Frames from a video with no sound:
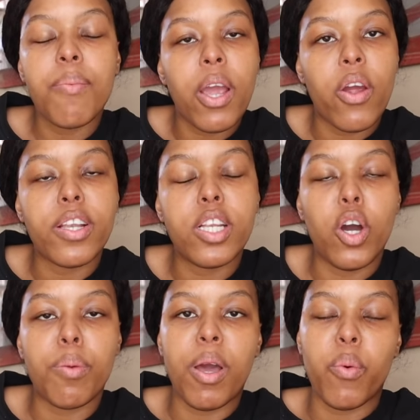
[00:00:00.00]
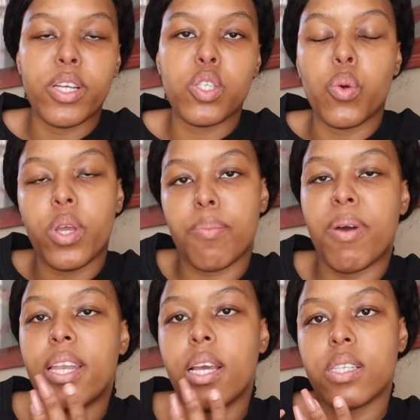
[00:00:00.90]
am currently on my way to go get
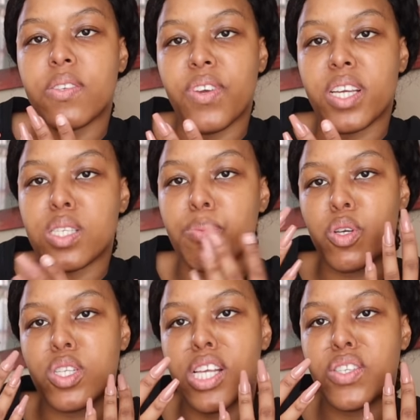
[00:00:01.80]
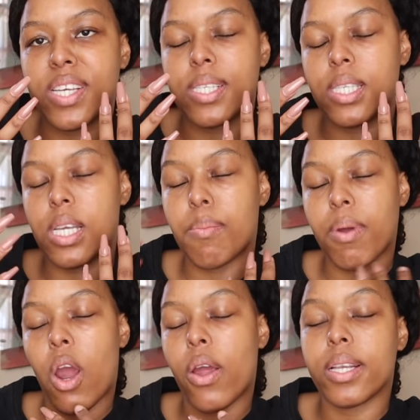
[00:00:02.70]
my nails fixed, because as you can see, I'm
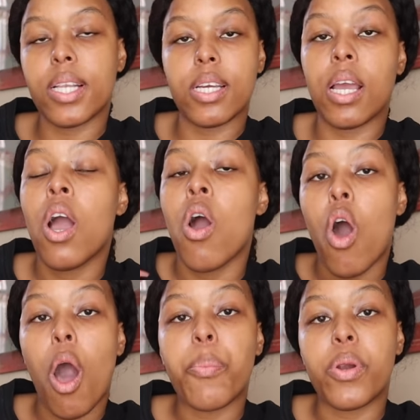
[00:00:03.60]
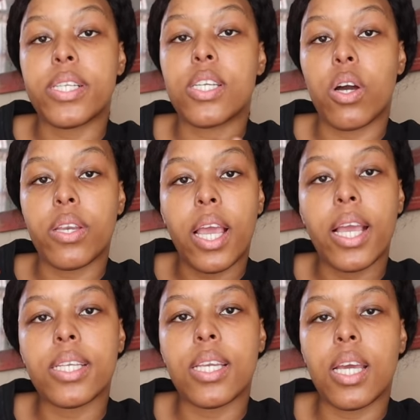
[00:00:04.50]
currently operating on
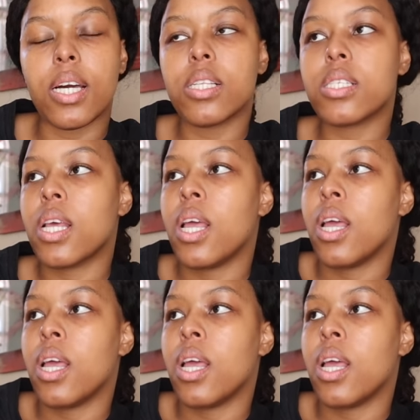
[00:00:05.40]
8 nails.